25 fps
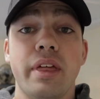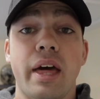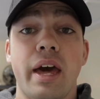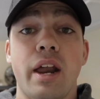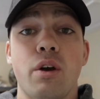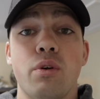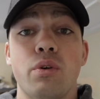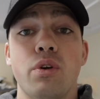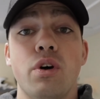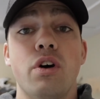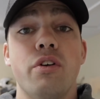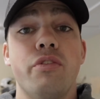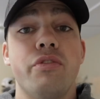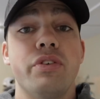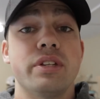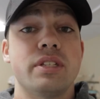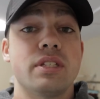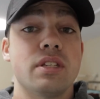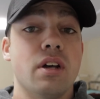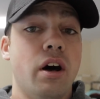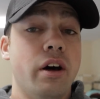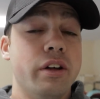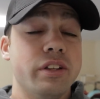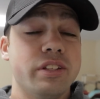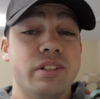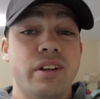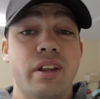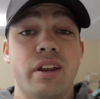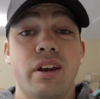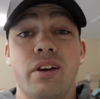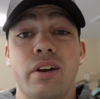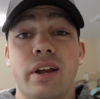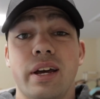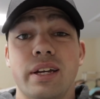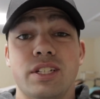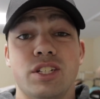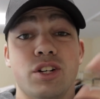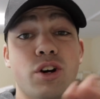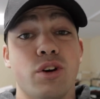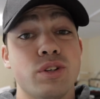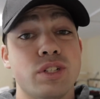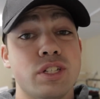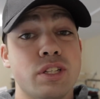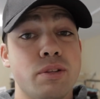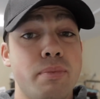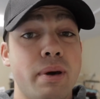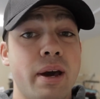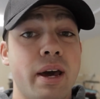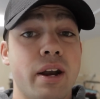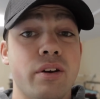I don't know if it's the alternator not
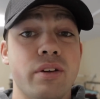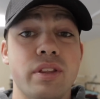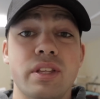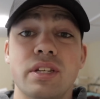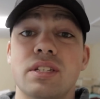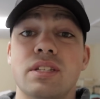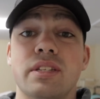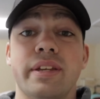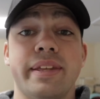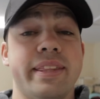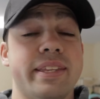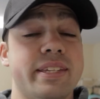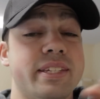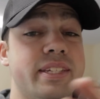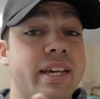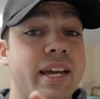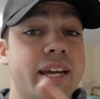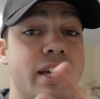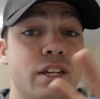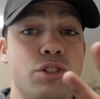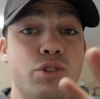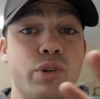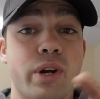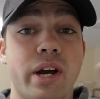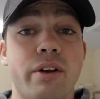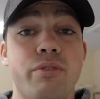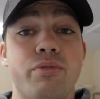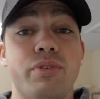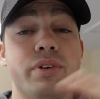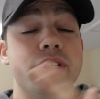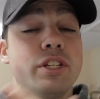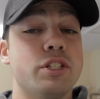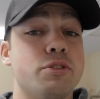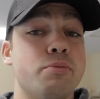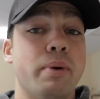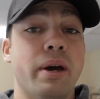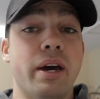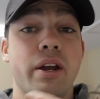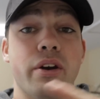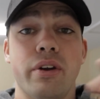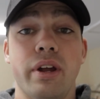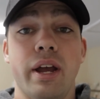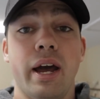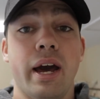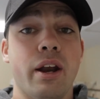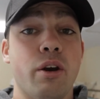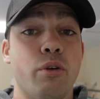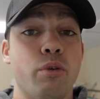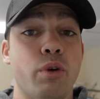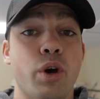charging the battery. This is like the second drive with this battery.
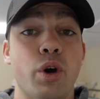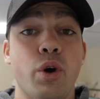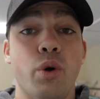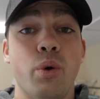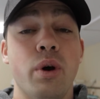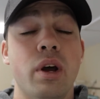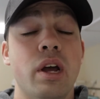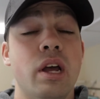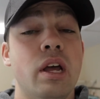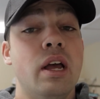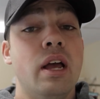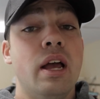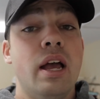I don't know.